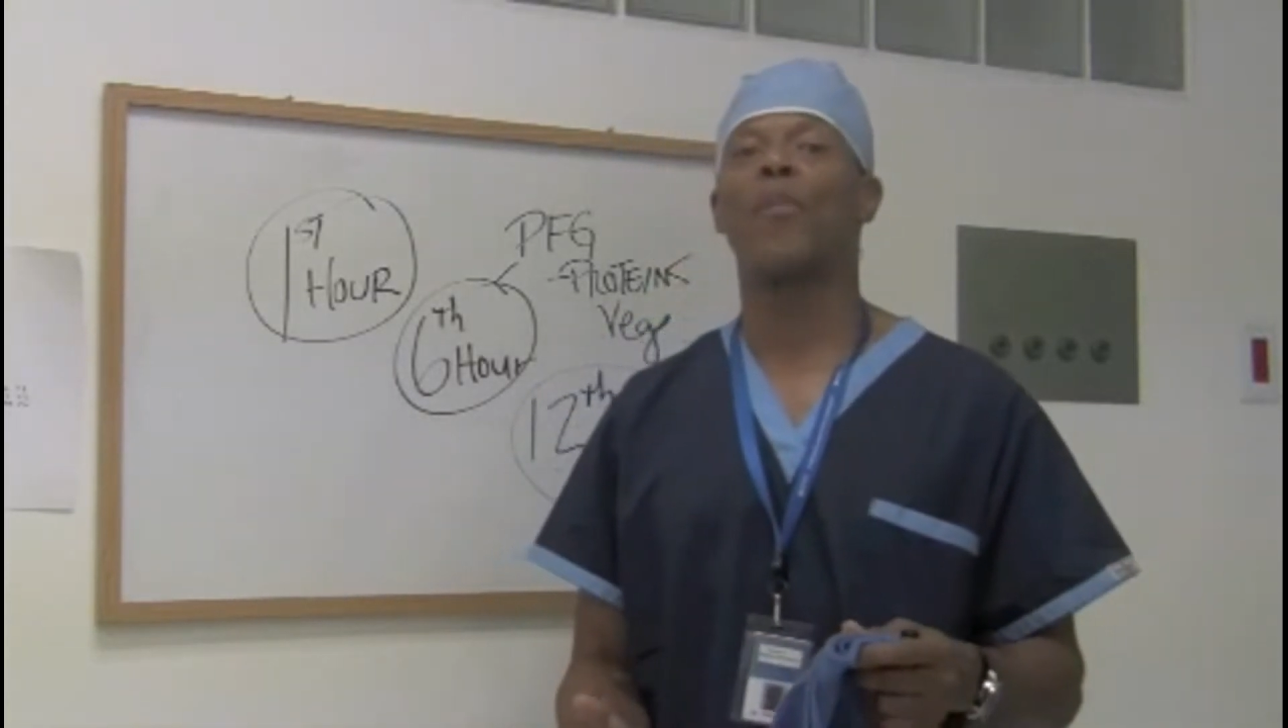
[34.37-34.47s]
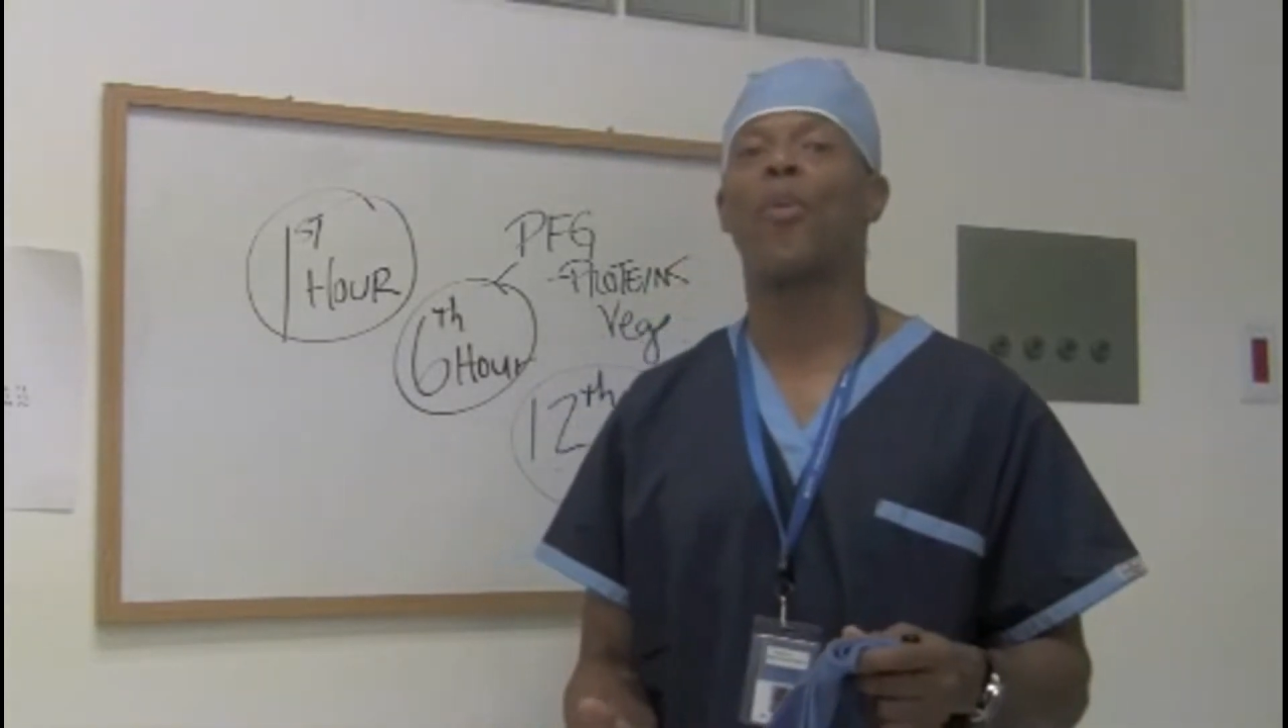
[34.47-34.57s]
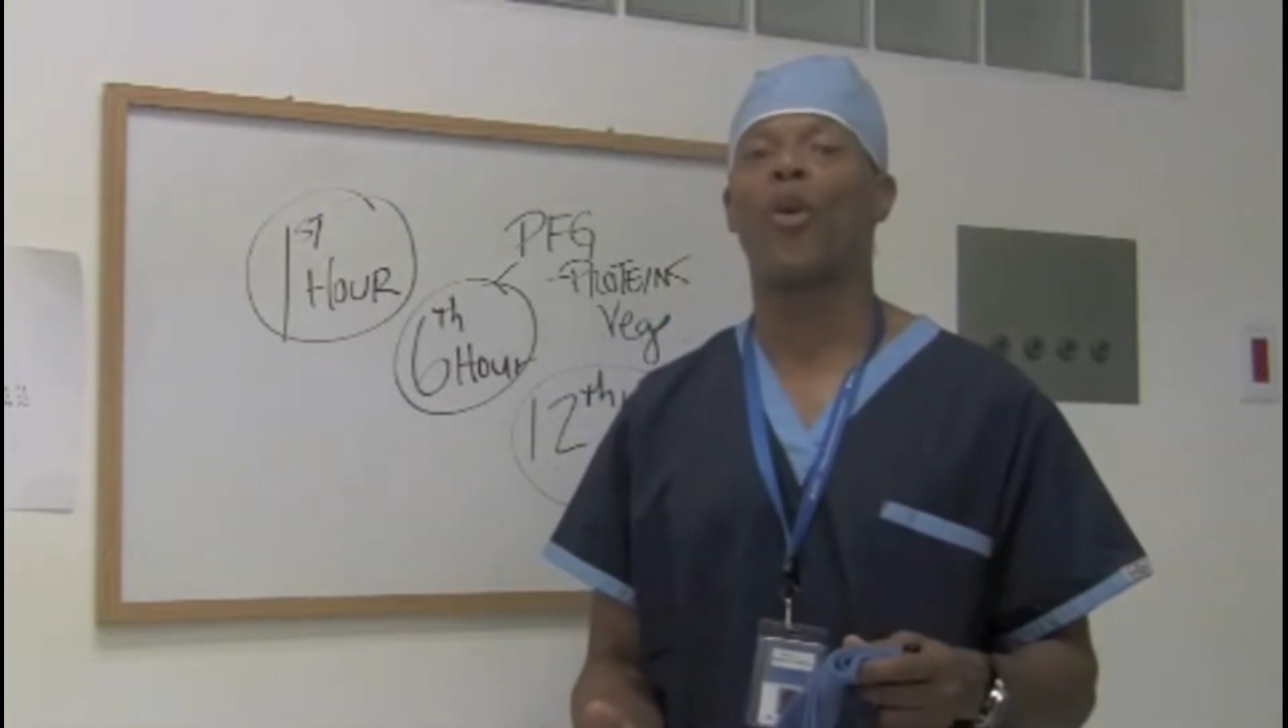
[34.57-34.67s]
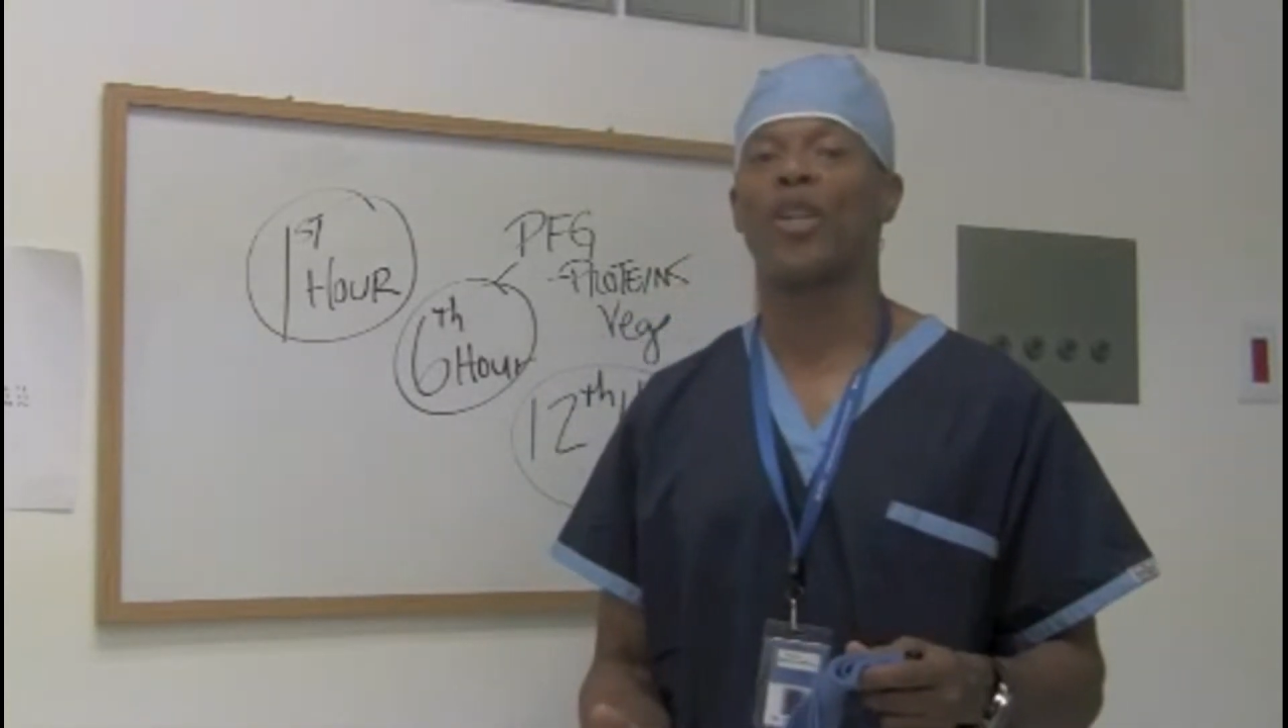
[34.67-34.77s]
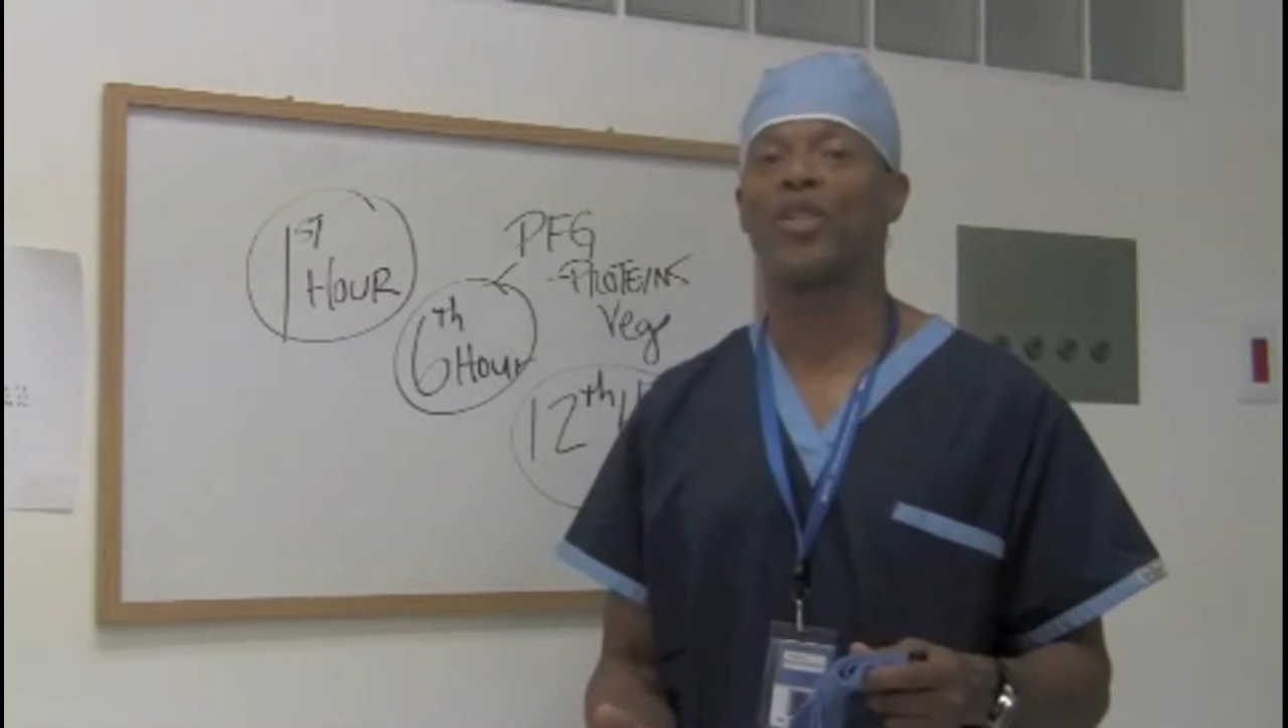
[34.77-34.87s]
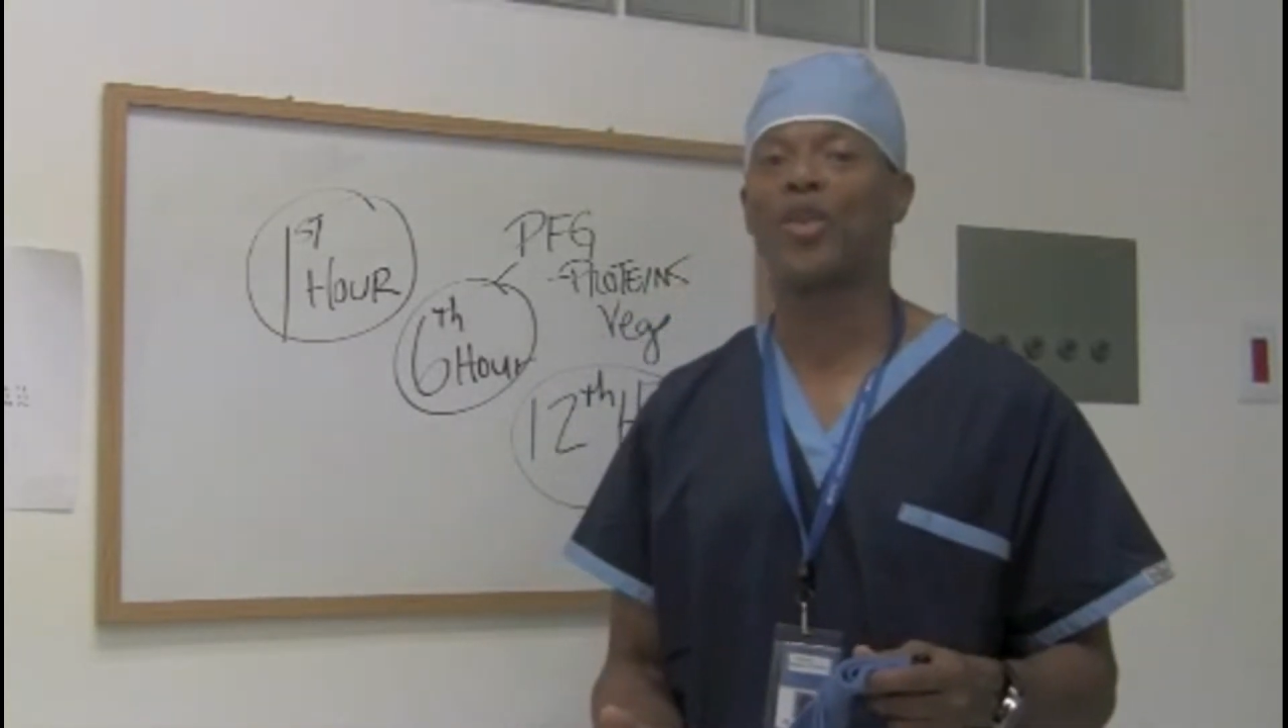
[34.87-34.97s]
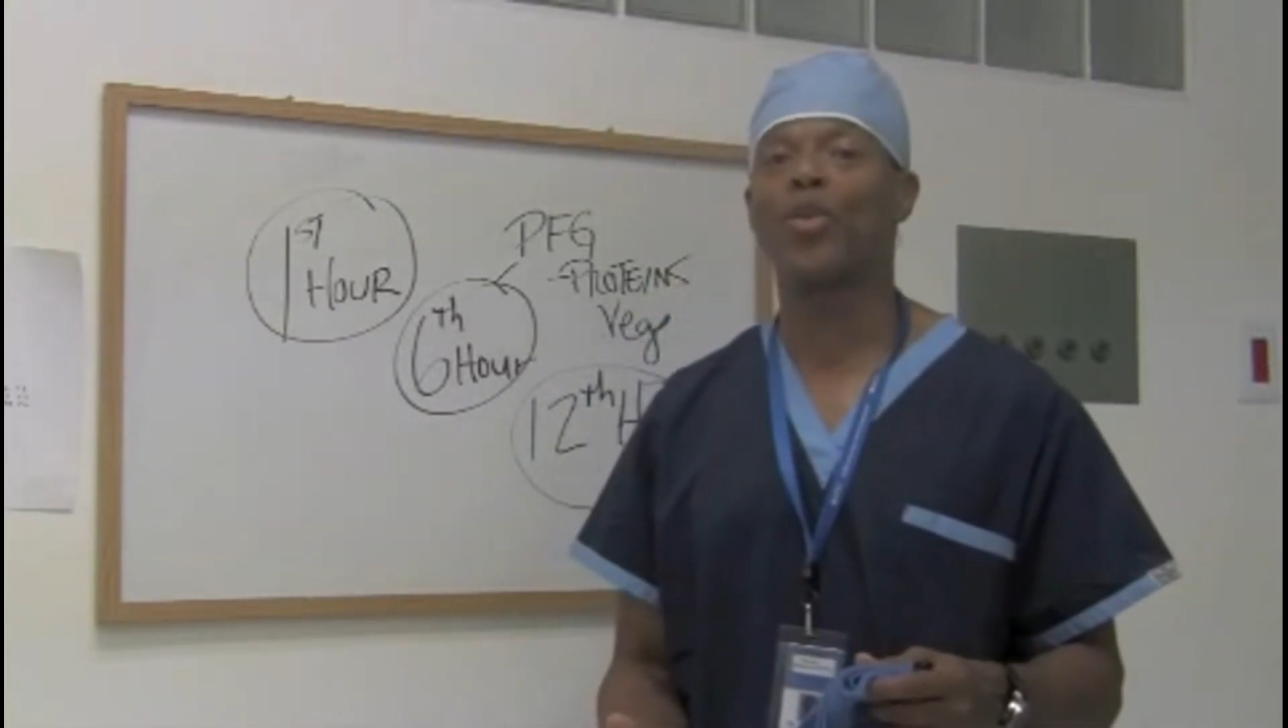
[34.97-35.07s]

important